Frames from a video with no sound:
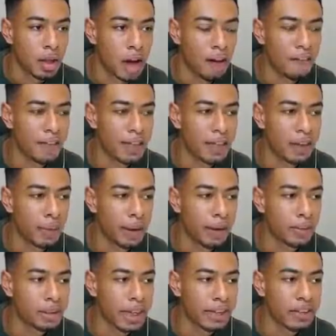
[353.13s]
I don't think he knew where
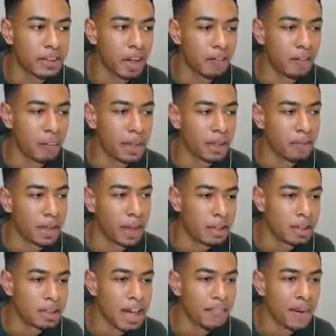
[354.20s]
he was getting shot from either. He
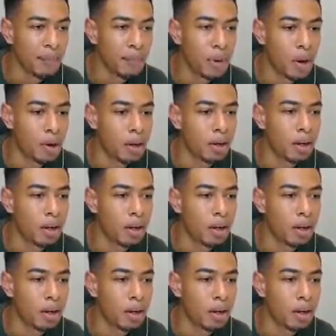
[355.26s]
doesn't have a po-